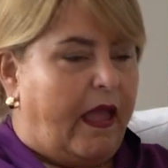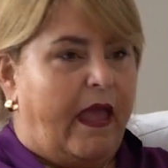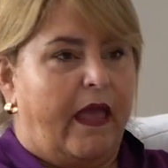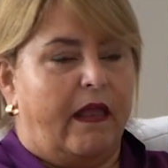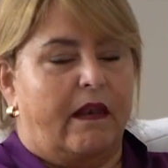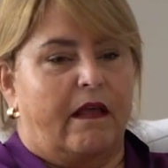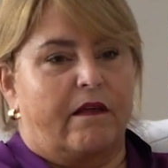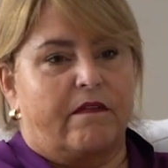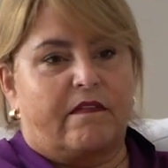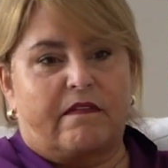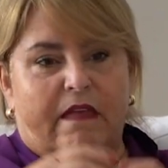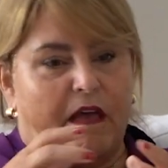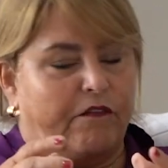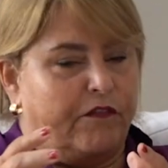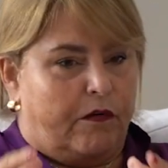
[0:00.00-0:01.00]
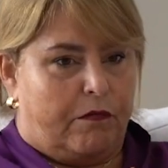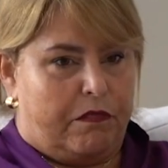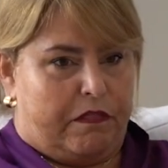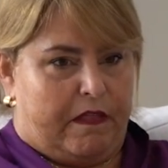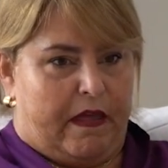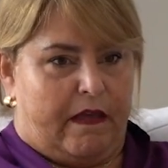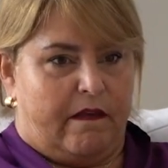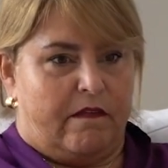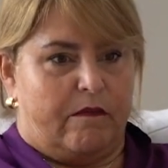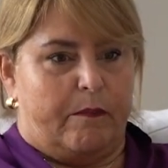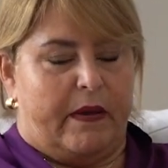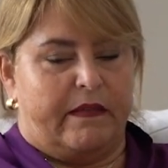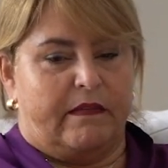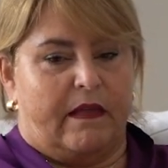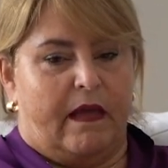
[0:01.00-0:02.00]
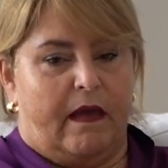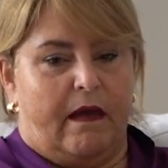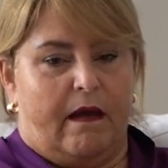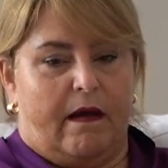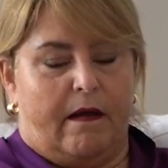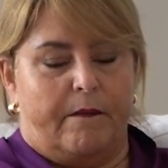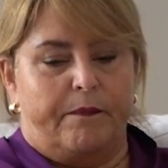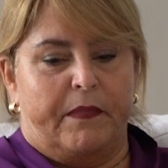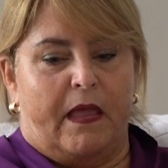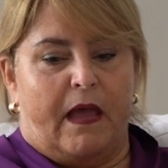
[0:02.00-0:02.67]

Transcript: and uh, several things. But uh,